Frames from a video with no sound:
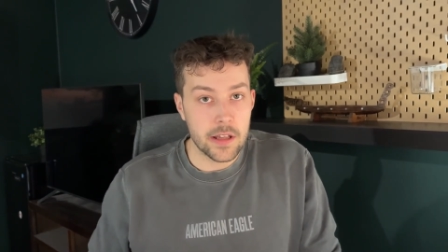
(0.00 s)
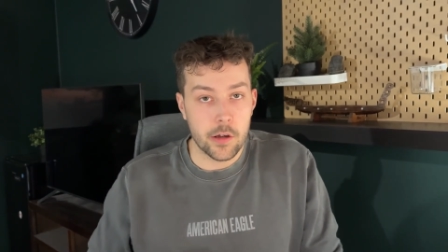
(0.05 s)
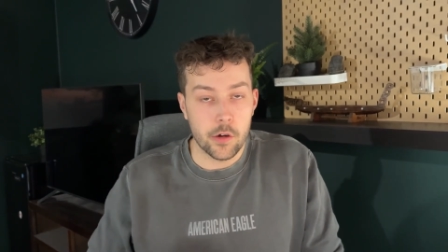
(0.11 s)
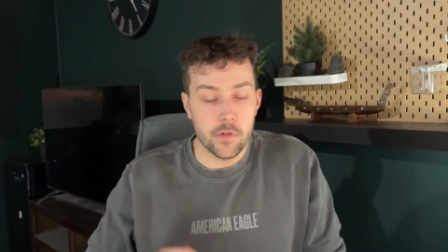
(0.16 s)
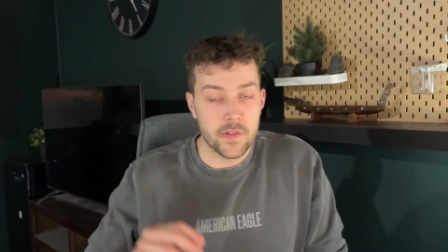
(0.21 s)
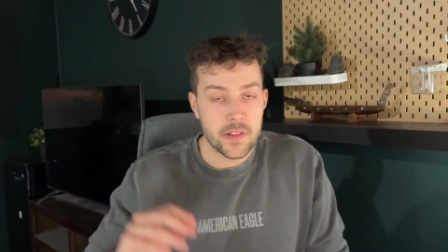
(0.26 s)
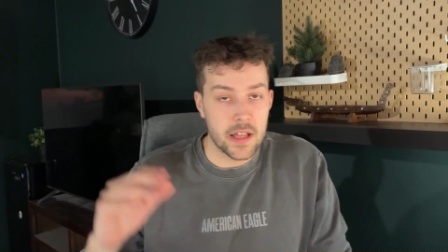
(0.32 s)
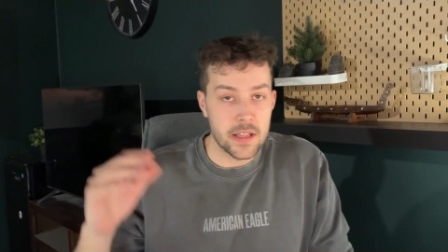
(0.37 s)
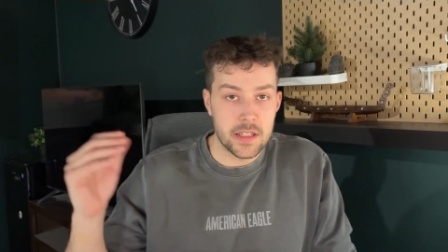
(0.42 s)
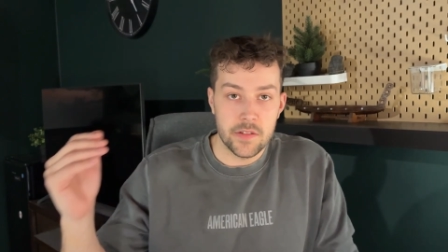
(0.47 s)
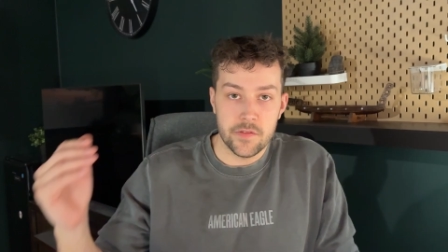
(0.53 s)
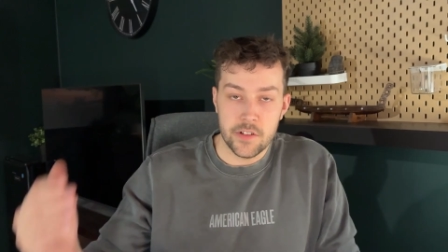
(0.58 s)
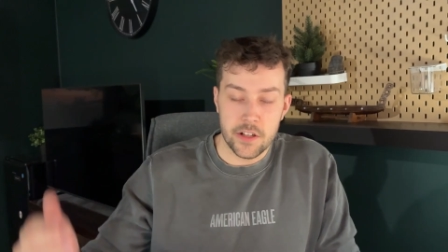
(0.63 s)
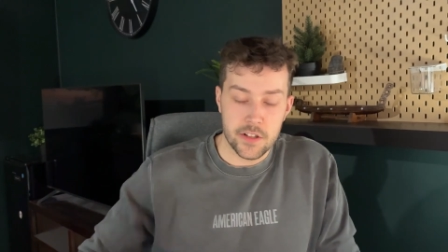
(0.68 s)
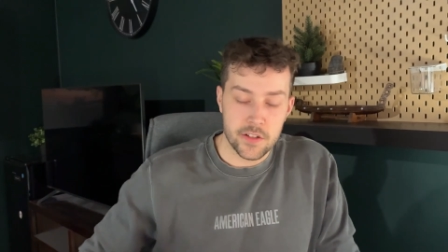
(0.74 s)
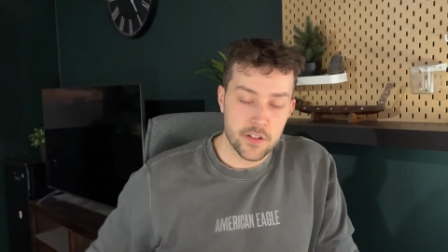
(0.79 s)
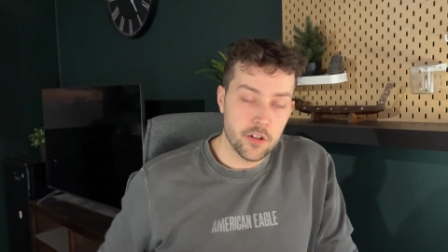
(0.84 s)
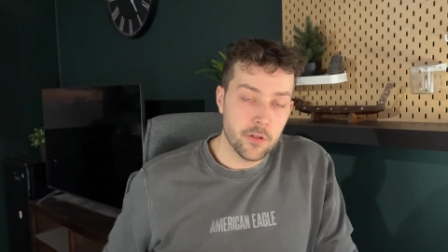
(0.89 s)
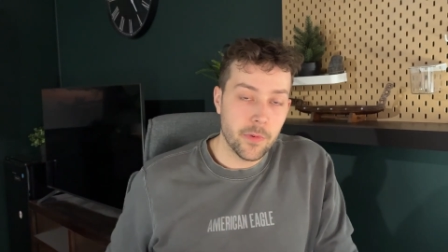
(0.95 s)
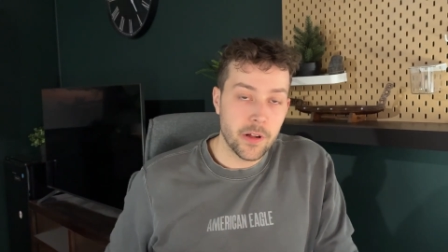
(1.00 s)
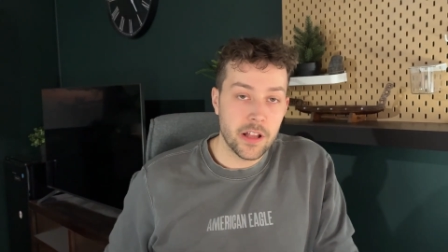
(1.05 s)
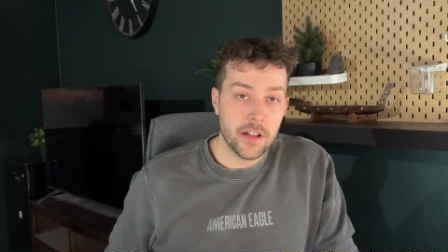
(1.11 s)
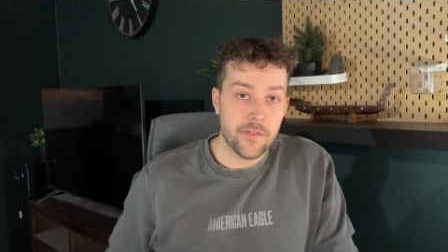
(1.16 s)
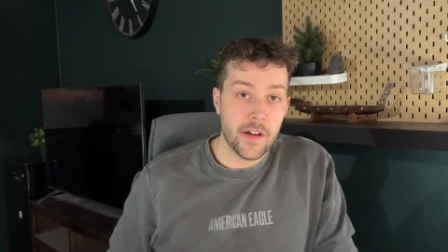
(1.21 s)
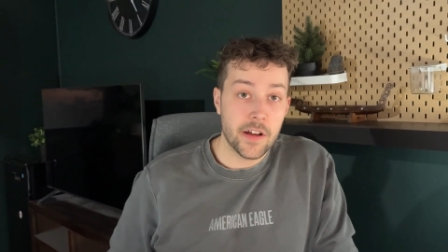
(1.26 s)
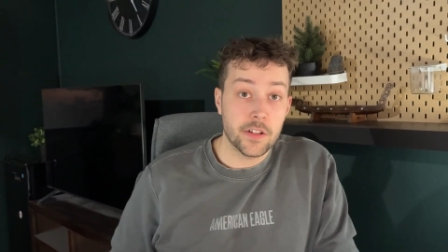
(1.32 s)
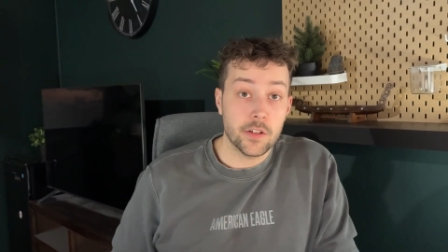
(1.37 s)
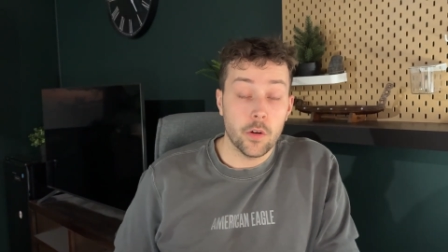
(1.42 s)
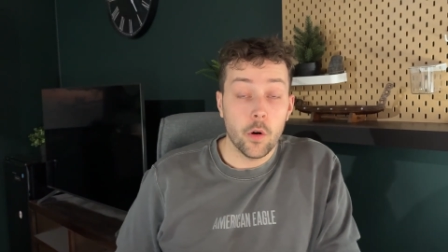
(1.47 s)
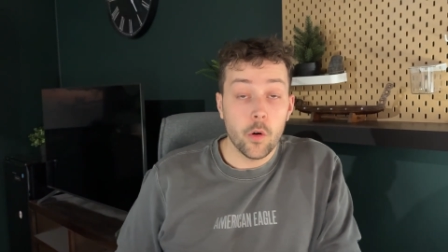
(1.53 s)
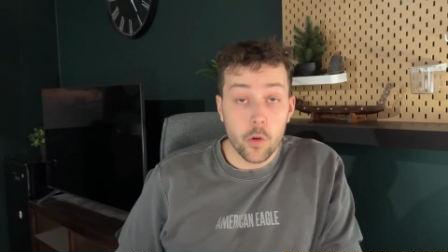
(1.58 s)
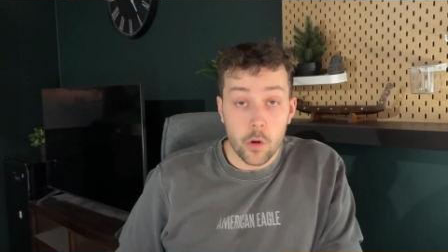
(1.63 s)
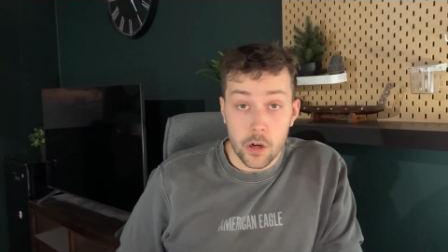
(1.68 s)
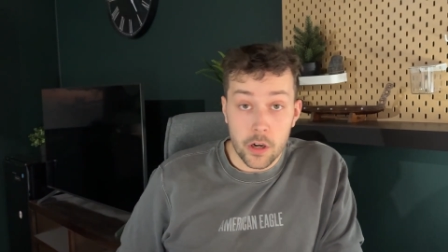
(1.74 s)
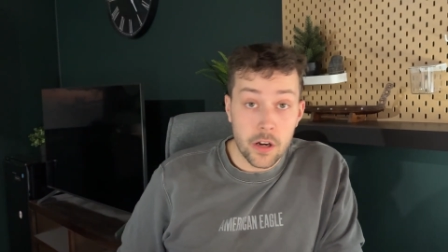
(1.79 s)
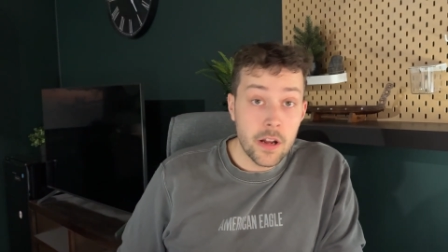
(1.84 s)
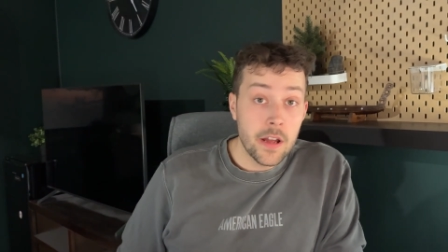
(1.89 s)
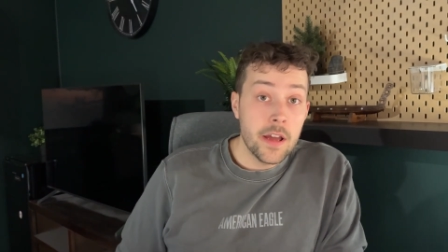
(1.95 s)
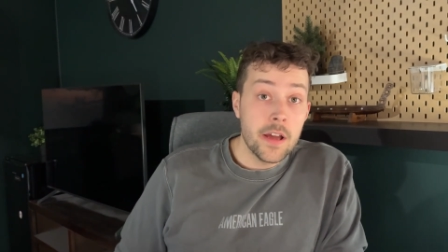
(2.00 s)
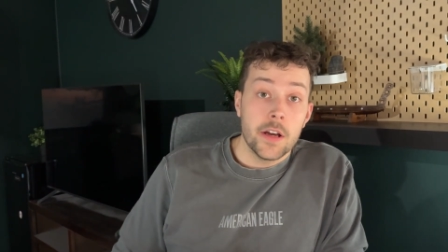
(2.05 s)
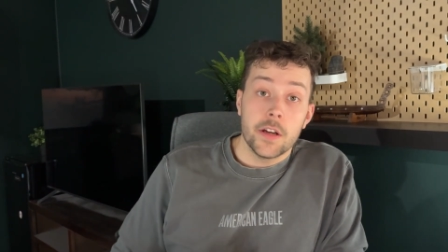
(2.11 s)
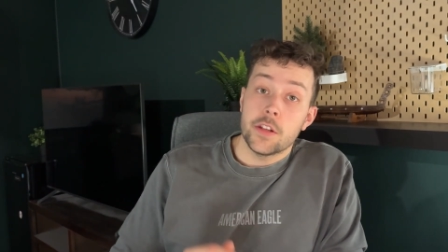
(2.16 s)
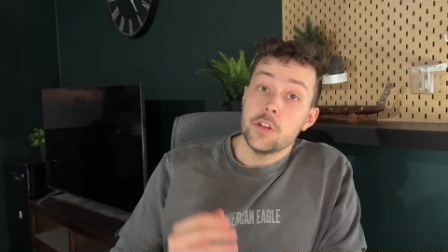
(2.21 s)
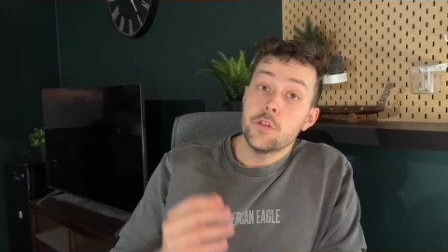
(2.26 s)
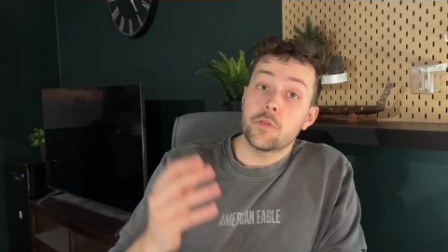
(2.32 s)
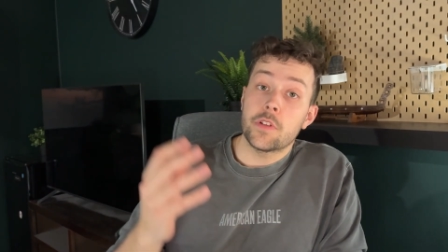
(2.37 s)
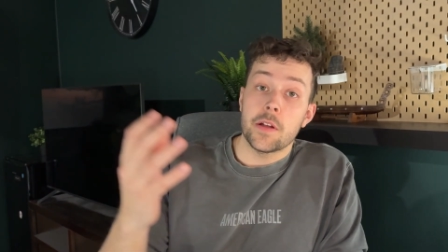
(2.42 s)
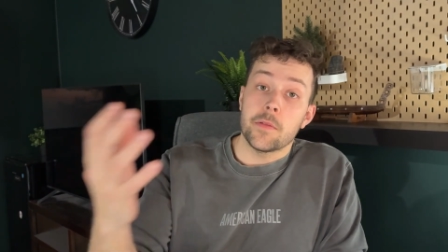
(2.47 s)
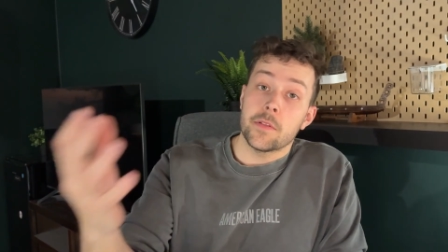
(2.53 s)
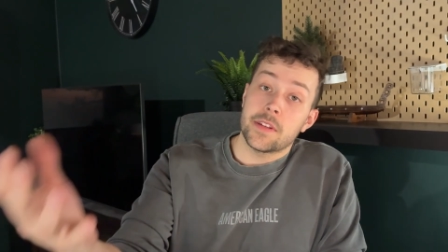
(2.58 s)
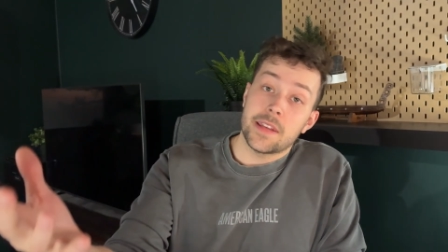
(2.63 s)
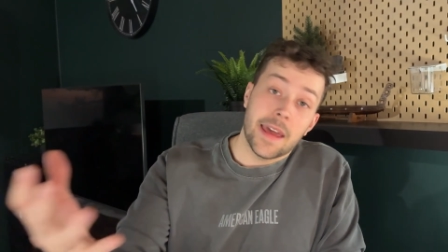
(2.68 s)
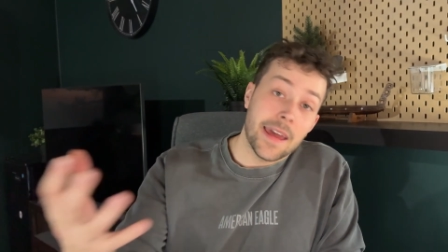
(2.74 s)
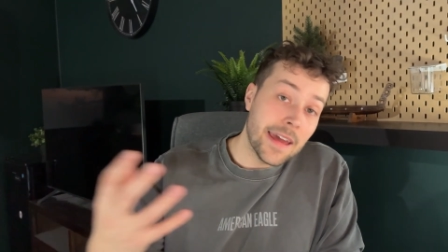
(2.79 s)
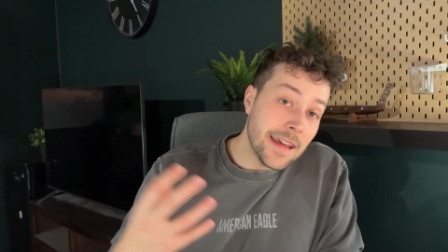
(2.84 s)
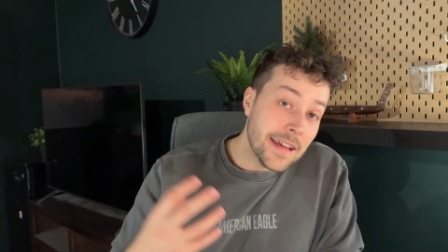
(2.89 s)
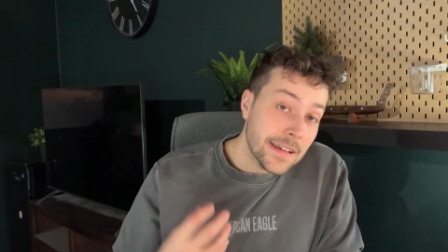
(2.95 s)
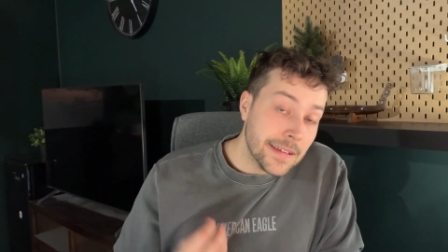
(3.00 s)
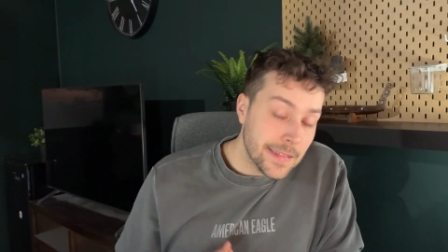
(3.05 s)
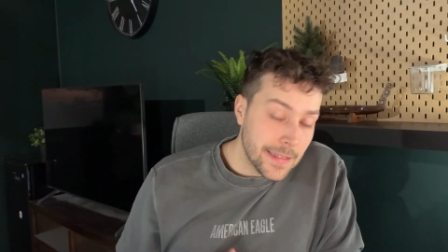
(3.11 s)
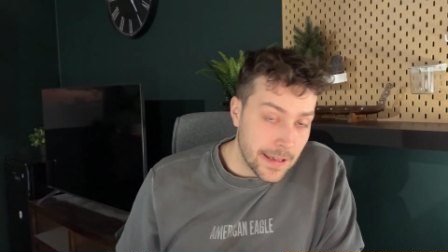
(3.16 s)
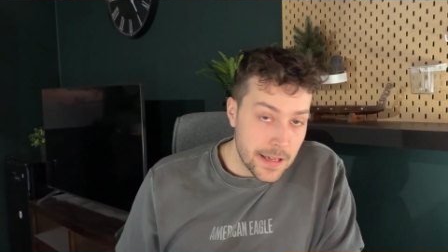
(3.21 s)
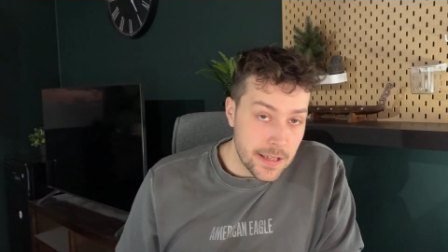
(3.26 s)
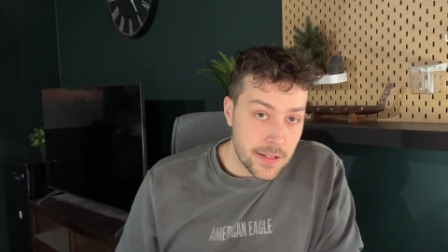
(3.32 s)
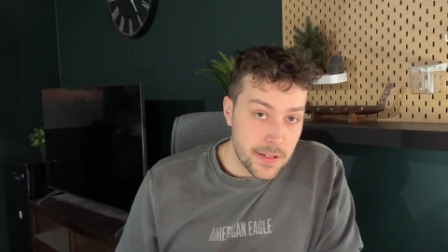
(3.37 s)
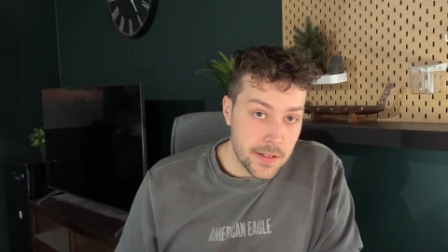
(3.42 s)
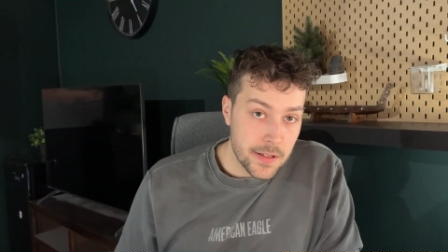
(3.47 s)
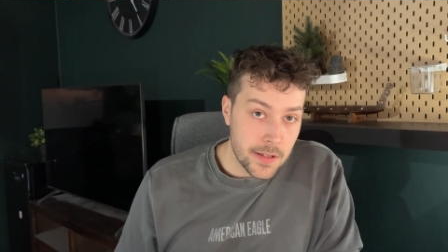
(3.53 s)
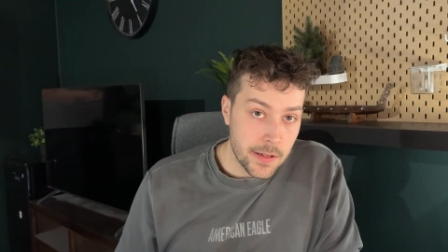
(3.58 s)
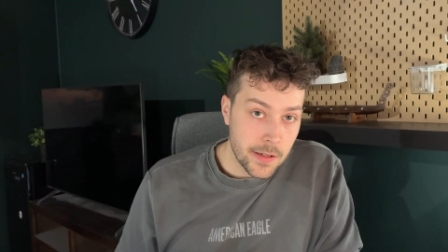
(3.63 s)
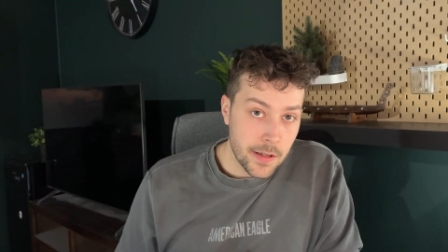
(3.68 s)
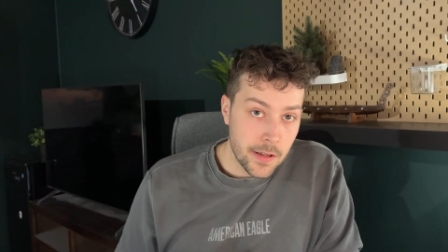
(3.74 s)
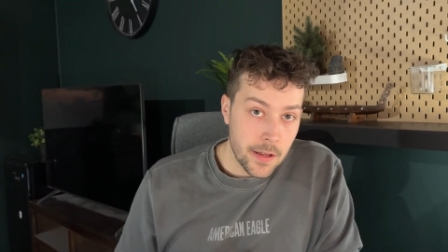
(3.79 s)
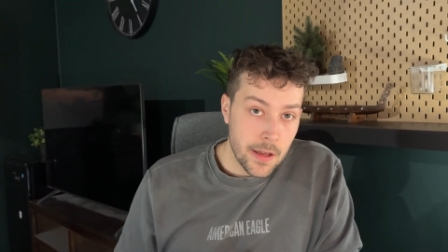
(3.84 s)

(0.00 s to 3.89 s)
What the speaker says: Go for that dividend snowball effect, or you can take this,